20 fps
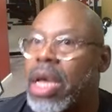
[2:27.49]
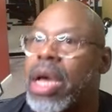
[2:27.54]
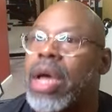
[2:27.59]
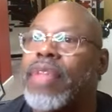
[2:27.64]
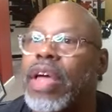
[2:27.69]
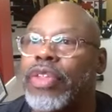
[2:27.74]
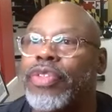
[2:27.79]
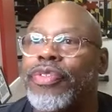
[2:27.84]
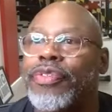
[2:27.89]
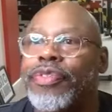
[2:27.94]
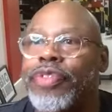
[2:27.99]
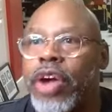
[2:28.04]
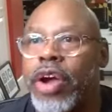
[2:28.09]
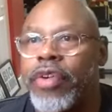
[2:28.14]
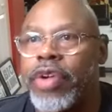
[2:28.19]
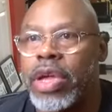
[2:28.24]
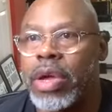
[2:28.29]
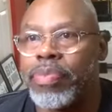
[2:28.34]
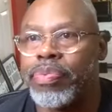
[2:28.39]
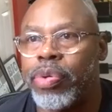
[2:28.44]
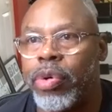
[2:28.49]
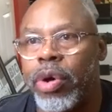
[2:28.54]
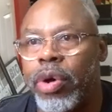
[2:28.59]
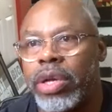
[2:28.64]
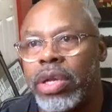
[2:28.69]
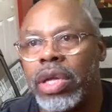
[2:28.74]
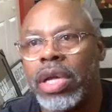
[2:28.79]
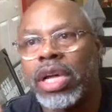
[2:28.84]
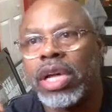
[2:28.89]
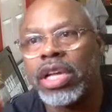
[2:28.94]
That's very
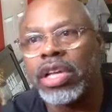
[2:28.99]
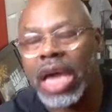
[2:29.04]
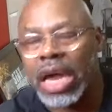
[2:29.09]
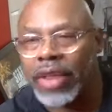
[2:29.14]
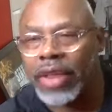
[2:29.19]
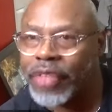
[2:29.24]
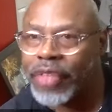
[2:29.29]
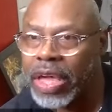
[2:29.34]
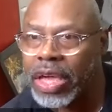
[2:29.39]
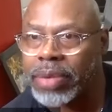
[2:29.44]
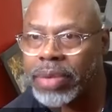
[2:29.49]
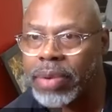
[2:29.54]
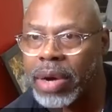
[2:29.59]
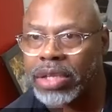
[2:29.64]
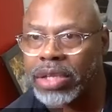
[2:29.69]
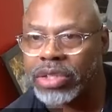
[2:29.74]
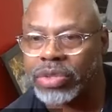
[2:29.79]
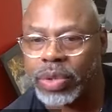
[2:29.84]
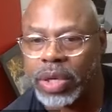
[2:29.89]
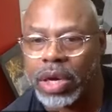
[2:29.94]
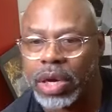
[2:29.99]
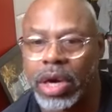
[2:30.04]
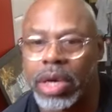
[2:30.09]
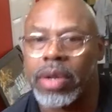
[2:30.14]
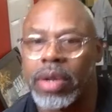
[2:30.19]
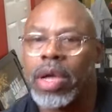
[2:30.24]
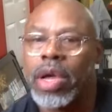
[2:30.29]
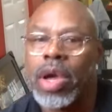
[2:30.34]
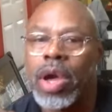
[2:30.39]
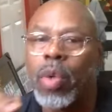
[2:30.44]
important. You got to think about it, sweetheart.
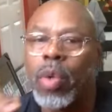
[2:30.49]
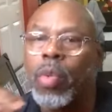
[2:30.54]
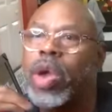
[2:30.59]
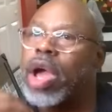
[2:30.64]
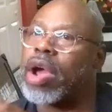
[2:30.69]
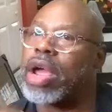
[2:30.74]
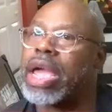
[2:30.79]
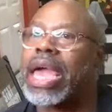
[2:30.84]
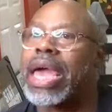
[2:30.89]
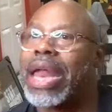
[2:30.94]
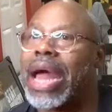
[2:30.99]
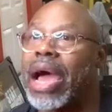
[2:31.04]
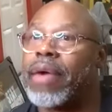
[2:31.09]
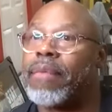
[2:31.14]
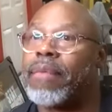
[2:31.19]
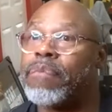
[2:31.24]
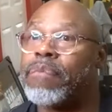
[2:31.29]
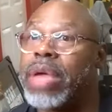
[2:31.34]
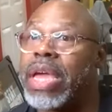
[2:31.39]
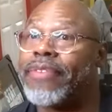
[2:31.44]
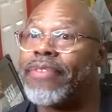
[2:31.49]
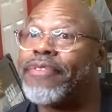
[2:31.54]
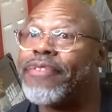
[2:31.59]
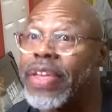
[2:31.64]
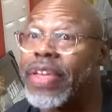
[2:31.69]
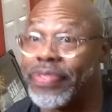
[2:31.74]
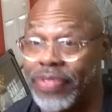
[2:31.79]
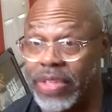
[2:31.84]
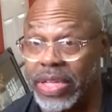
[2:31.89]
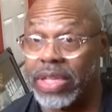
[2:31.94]
We are in our
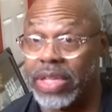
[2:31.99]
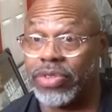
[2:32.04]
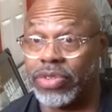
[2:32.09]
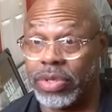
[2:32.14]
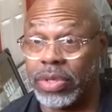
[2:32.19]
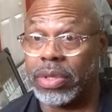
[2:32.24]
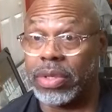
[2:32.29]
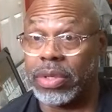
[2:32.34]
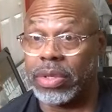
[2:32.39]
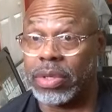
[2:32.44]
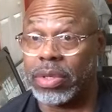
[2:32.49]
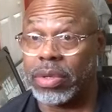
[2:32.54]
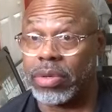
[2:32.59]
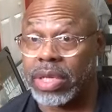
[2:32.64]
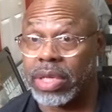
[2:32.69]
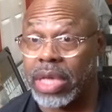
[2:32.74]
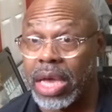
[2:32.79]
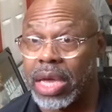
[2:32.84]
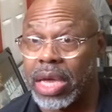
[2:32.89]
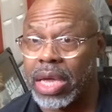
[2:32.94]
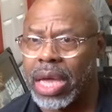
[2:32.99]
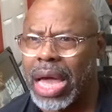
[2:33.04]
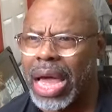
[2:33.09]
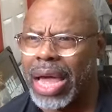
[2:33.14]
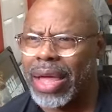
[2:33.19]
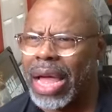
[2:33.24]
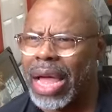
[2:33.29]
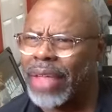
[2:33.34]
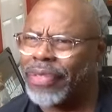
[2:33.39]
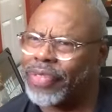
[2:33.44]
mid-50s, okay?
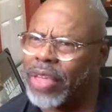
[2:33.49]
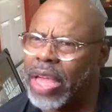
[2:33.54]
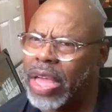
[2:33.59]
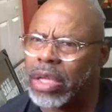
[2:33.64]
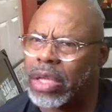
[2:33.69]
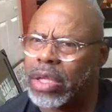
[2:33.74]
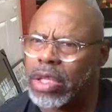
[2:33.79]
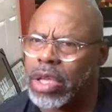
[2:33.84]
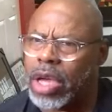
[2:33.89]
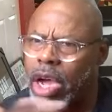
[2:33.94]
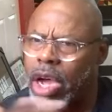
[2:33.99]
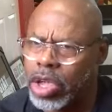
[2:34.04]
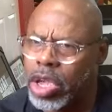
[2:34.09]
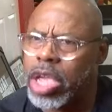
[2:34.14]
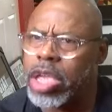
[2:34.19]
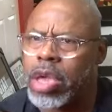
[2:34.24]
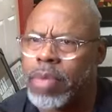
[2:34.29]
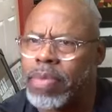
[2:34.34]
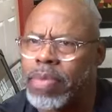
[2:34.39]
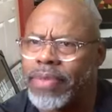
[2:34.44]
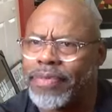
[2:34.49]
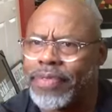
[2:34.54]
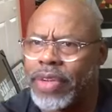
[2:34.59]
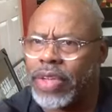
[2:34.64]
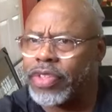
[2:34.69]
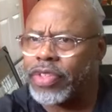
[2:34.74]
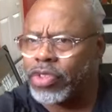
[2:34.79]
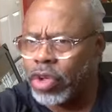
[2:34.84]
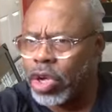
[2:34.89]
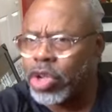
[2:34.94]
I think, are you in your
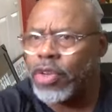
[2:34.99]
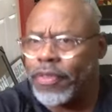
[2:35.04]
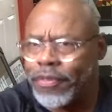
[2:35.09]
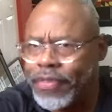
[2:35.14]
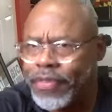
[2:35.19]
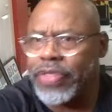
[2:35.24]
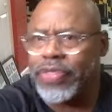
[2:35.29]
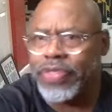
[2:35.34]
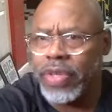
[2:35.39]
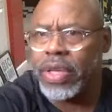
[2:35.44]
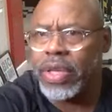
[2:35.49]
mid-50s or are you 50?